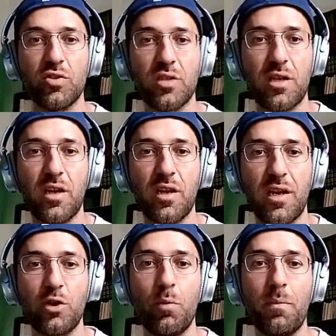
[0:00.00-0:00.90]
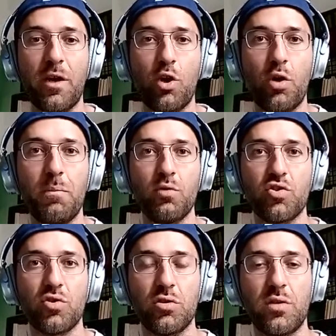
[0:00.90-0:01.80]
Now I'll go back on mute
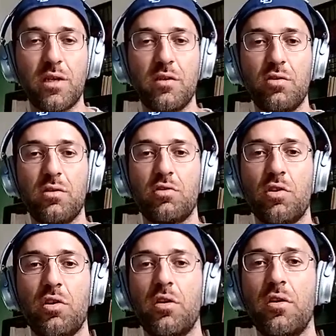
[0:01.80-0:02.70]
so you can talk.